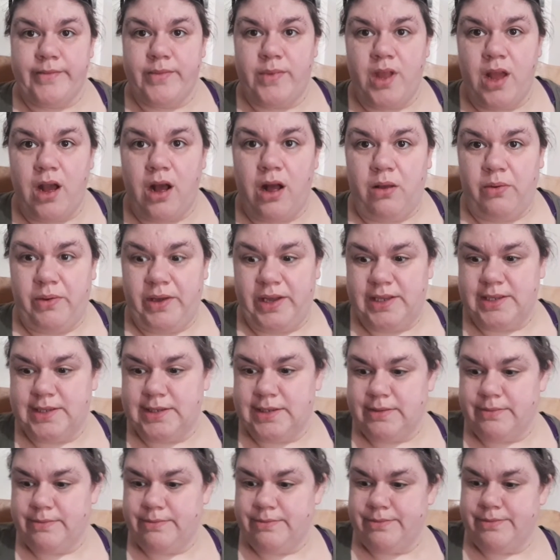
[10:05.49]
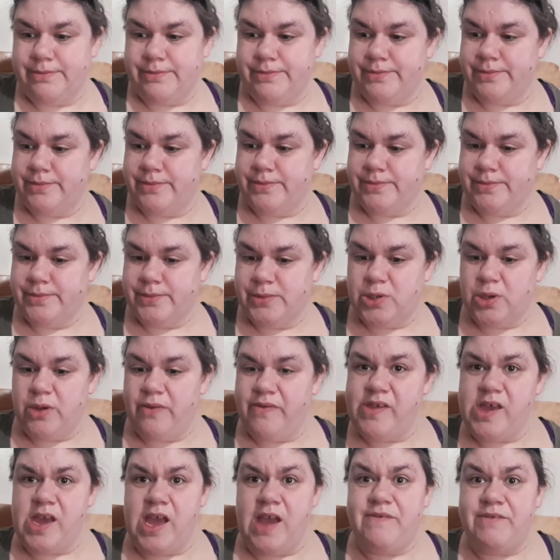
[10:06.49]
Always. So if
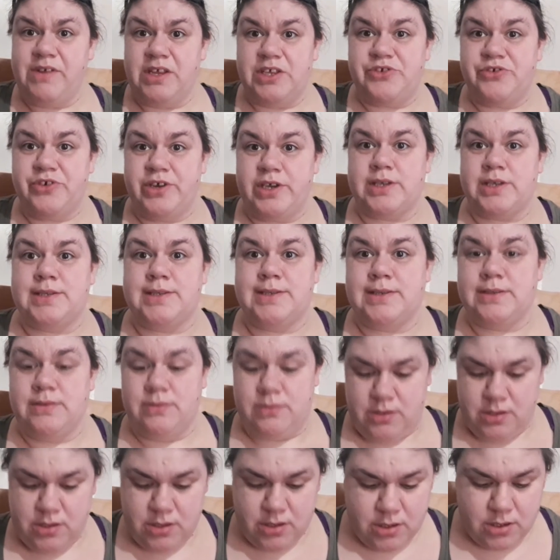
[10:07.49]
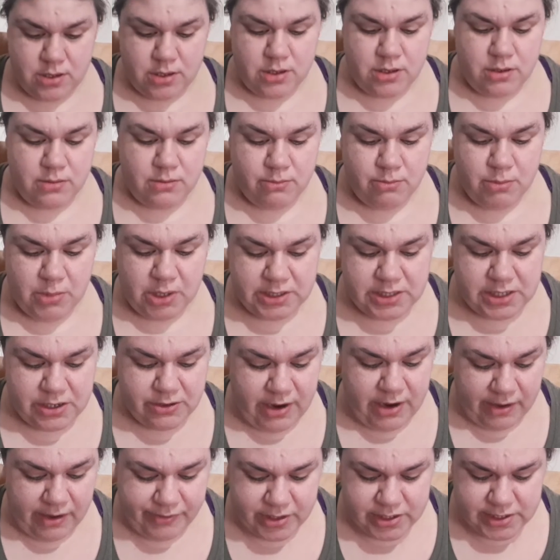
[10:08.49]
you have any tricks,
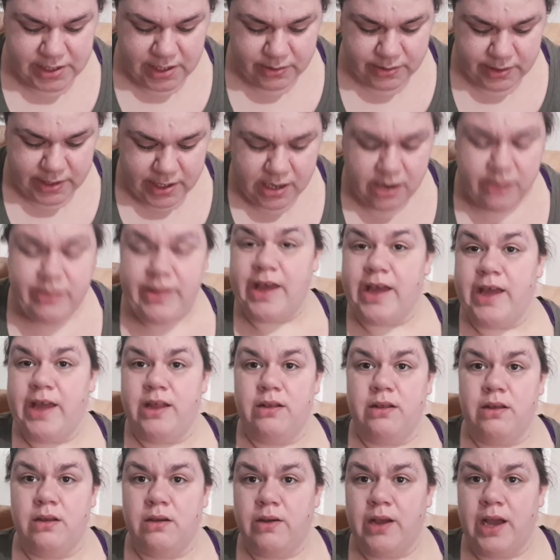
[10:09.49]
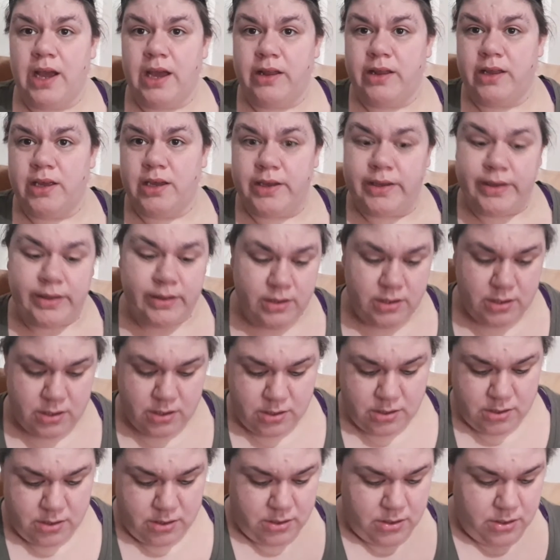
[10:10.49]
multi-crafters out there that know how to
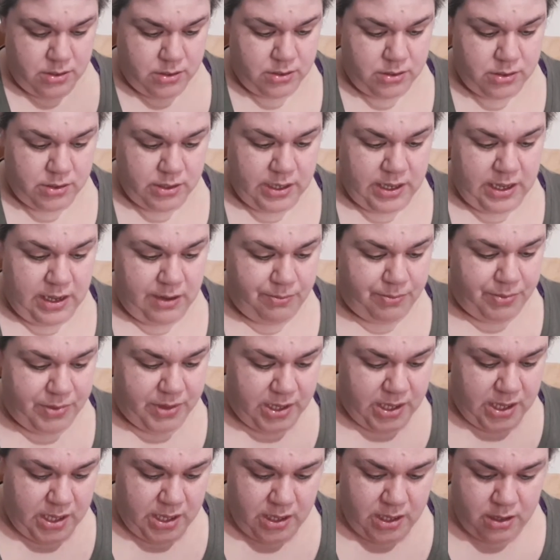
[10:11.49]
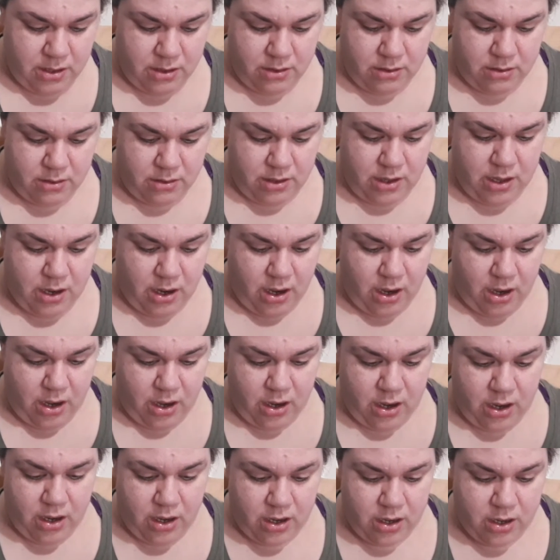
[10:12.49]
keep the
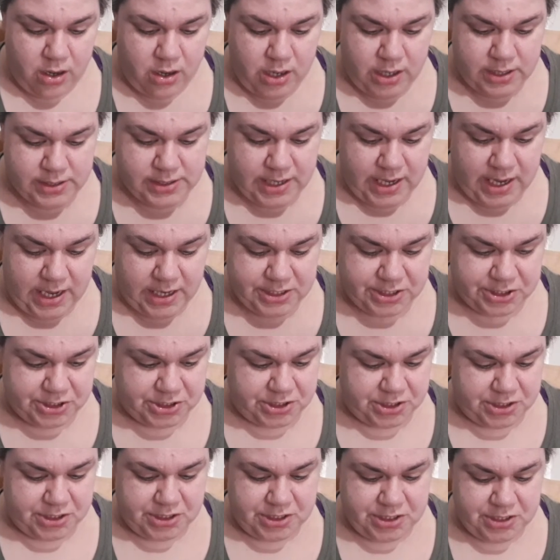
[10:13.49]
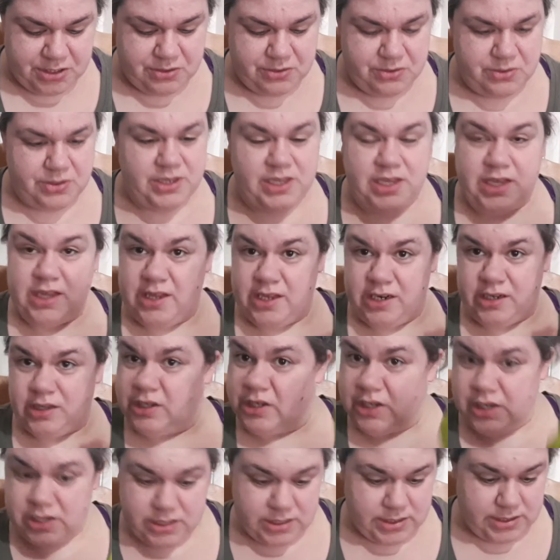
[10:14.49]
yarn attached to the little
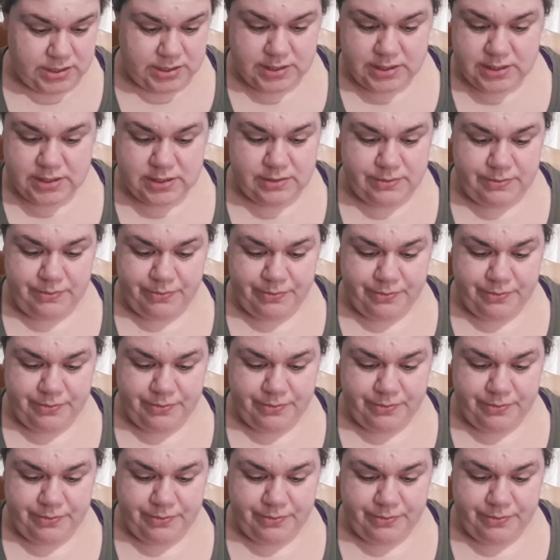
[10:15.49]
hooks